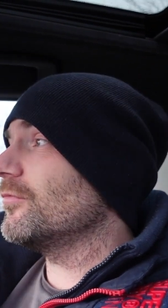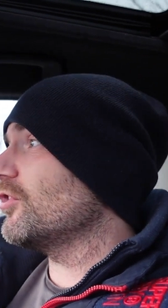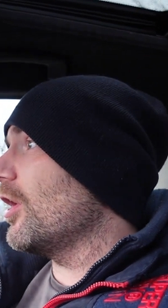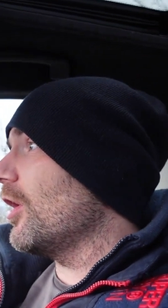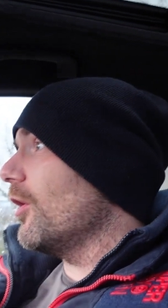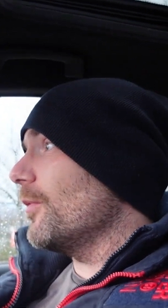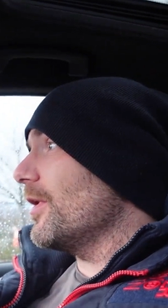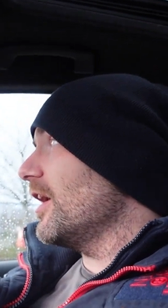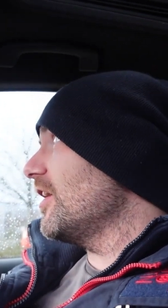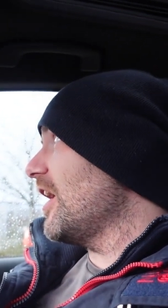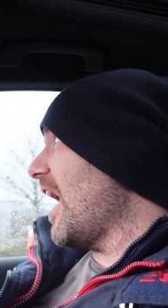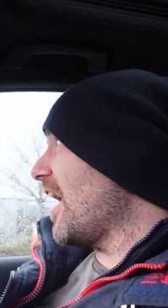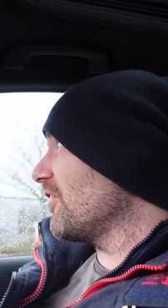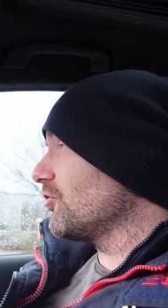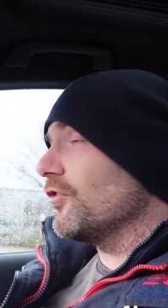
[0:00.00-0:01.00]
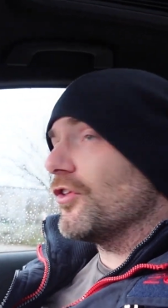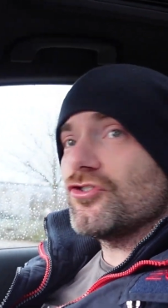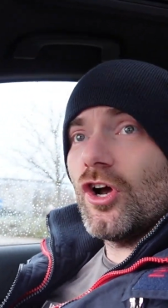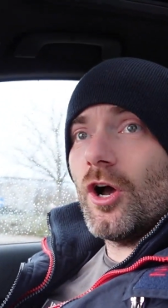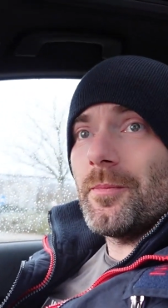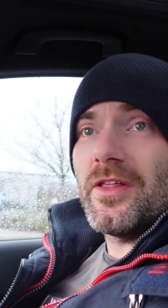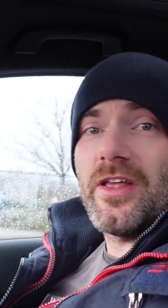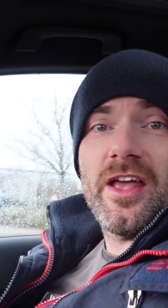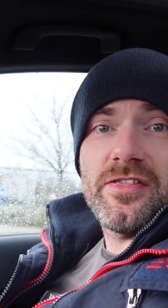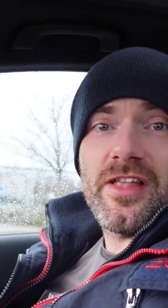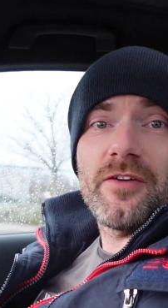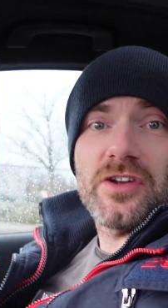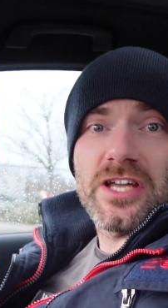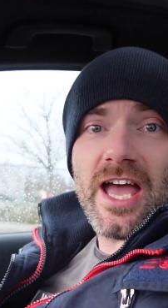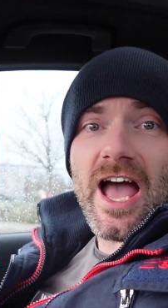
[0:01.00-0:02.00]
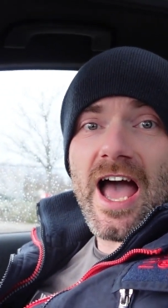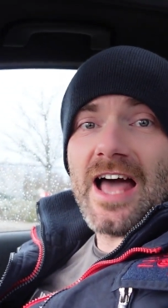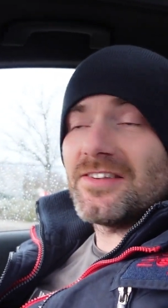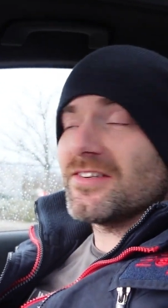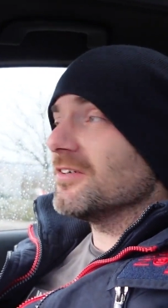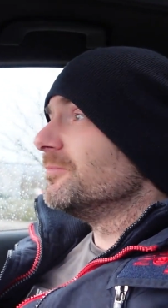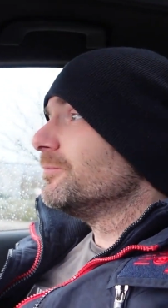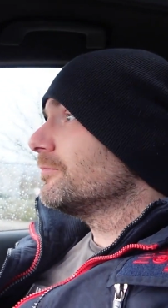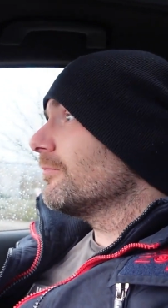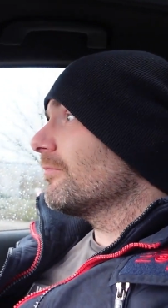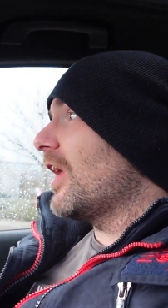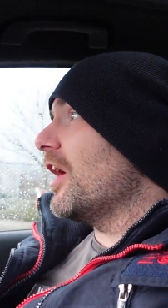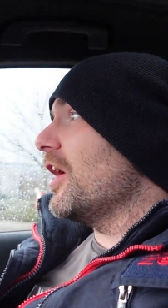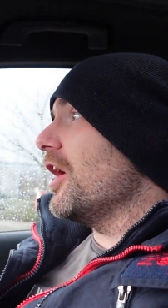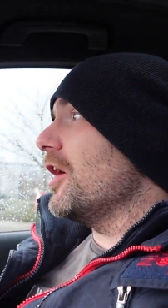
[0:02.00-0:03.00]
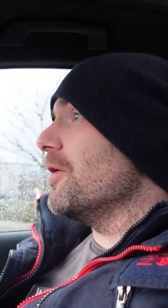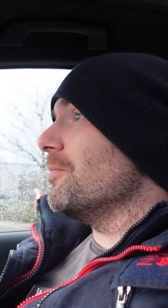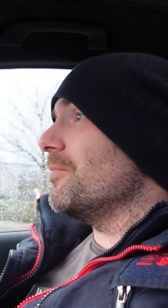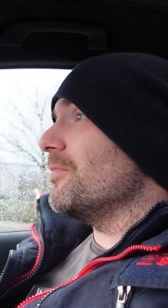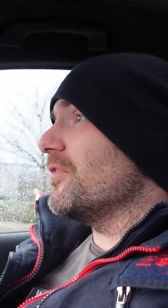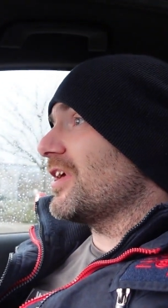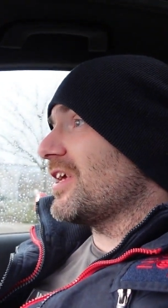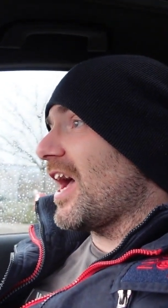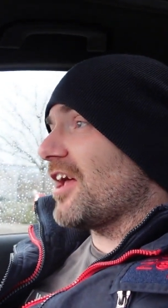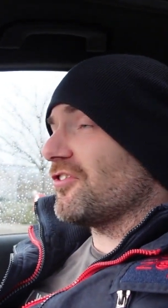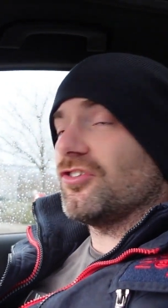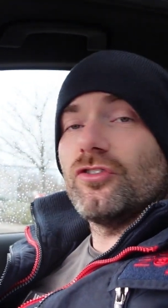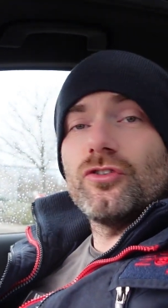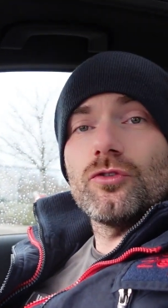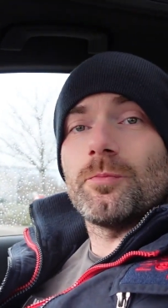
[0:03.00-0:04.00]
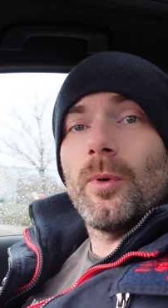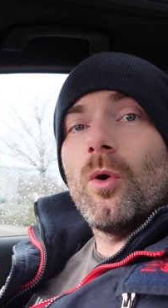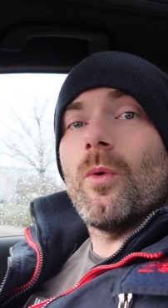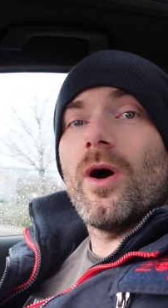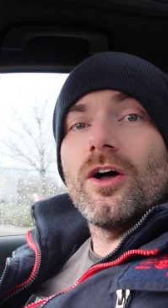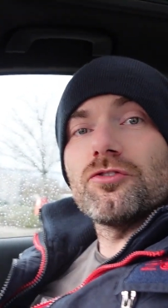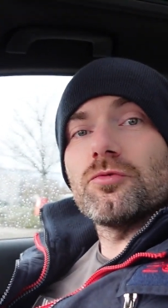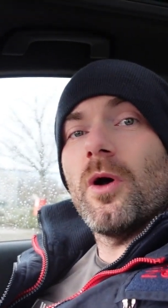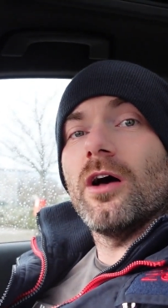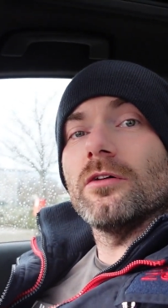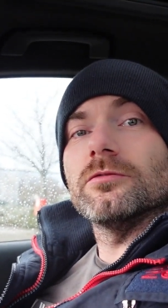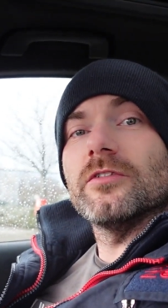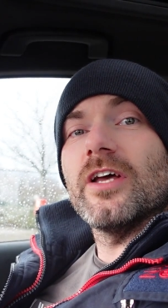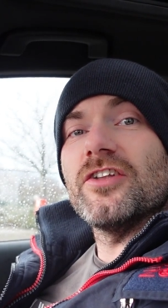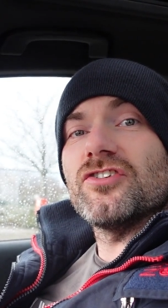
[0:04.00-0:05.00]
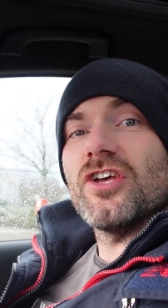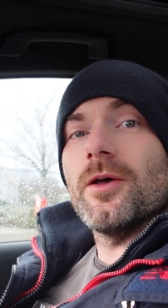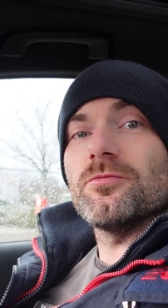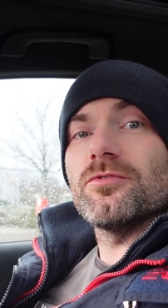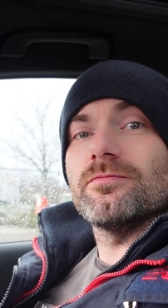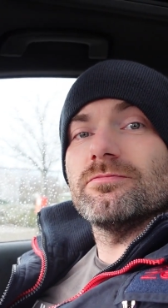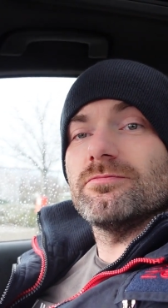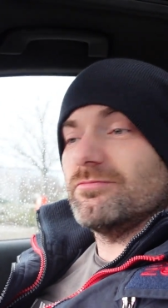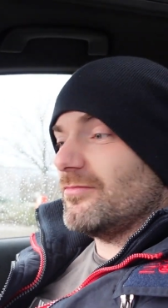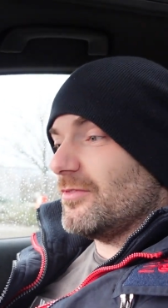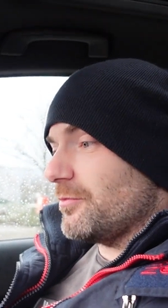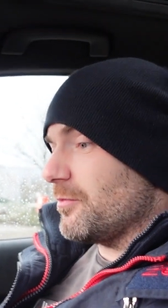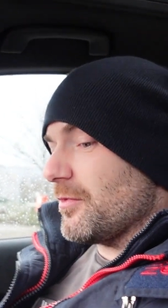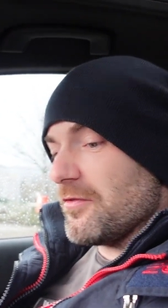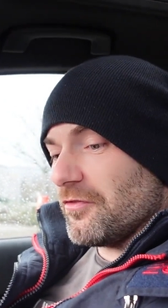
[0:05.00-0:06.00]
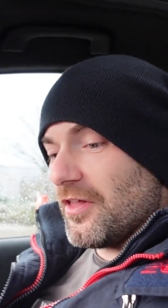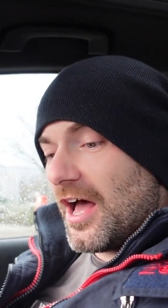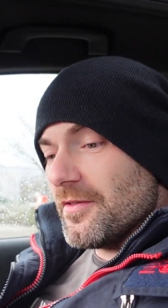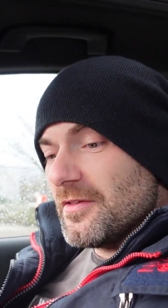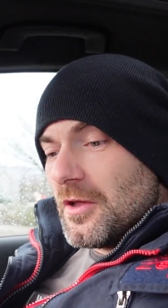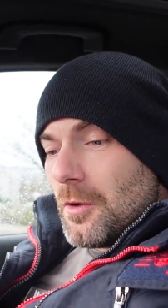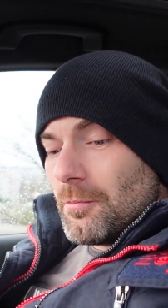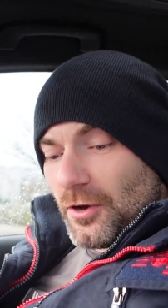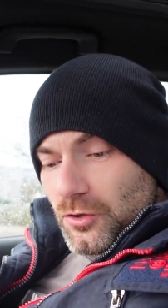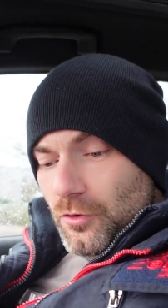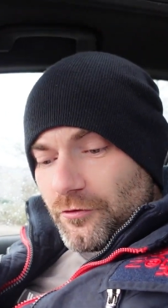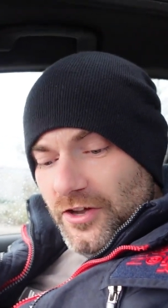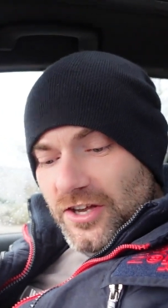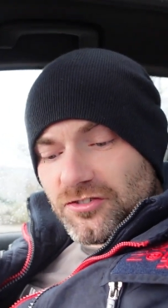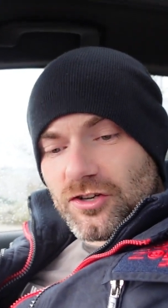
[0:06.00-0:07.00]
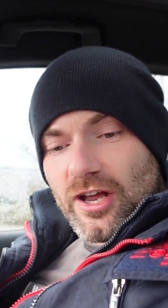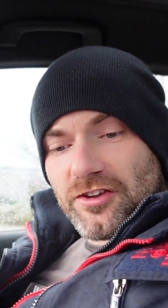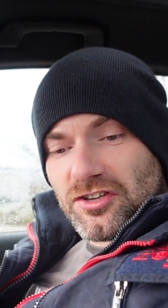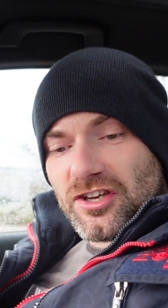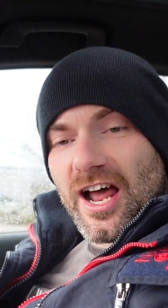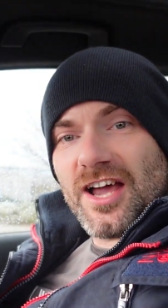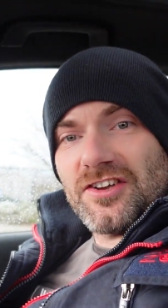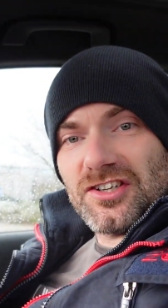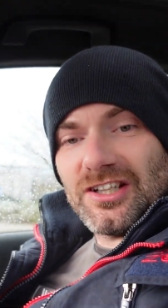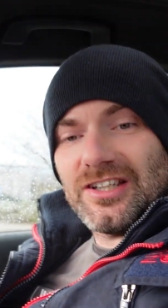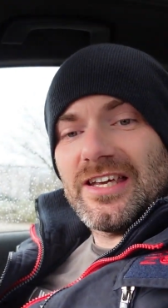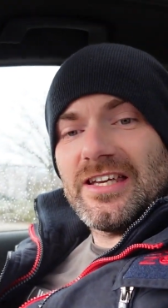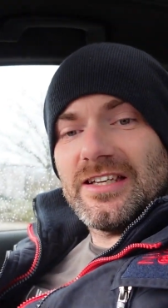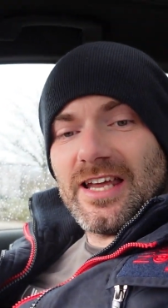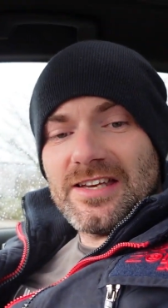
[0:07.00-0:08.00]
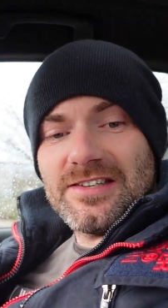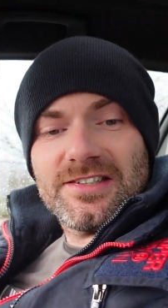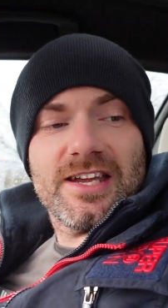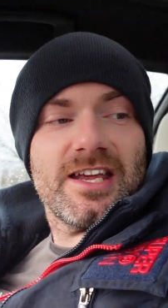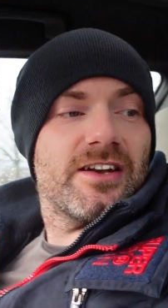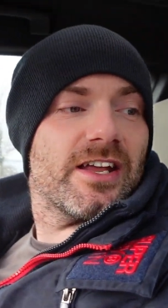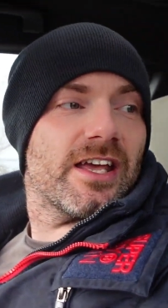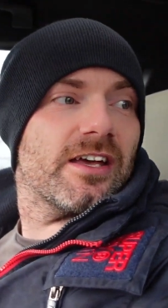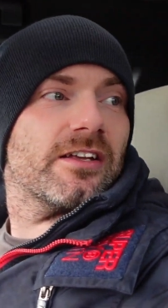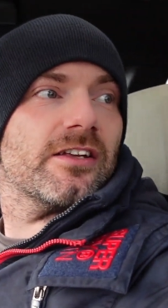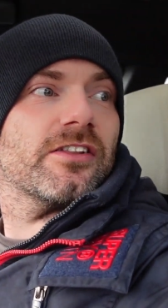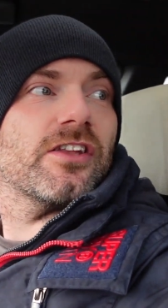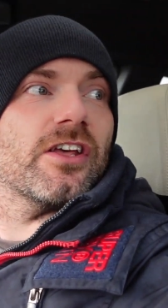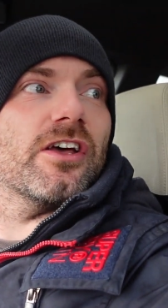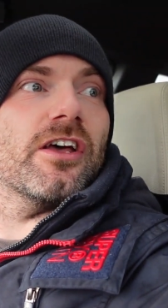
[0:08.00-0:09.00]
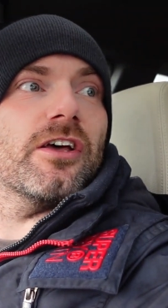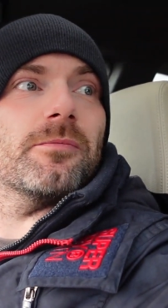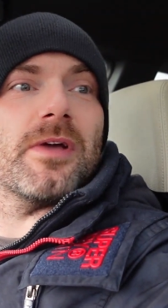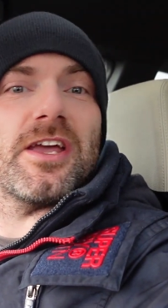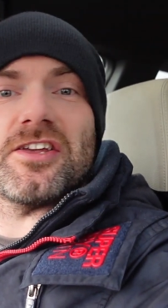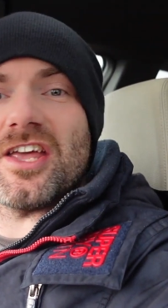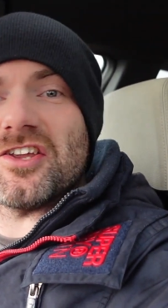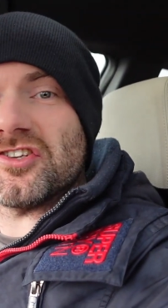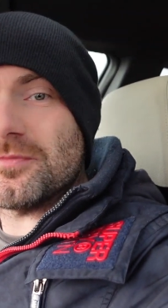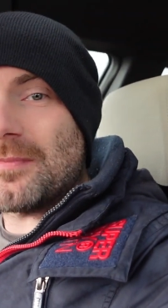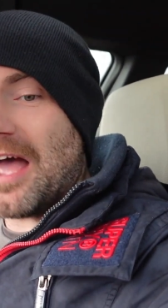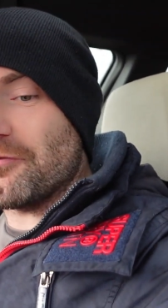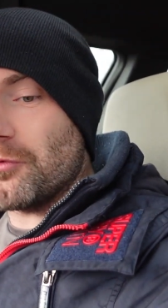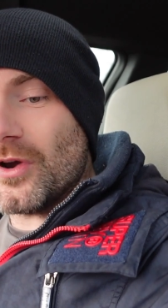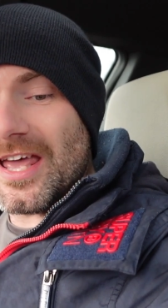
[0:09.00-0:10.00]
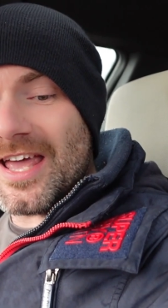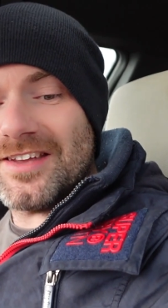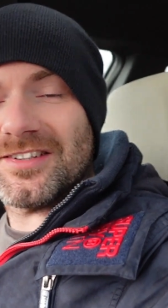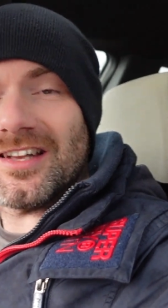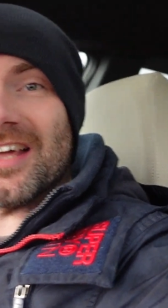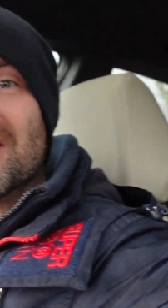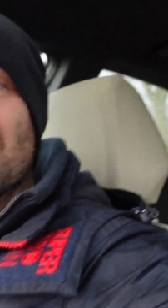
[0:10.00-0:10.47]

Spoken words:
so it has done the job in that regard. The car still does pull well as well in terms with that, but I do think it's a nice clean interior. It's smart for what it is. Like I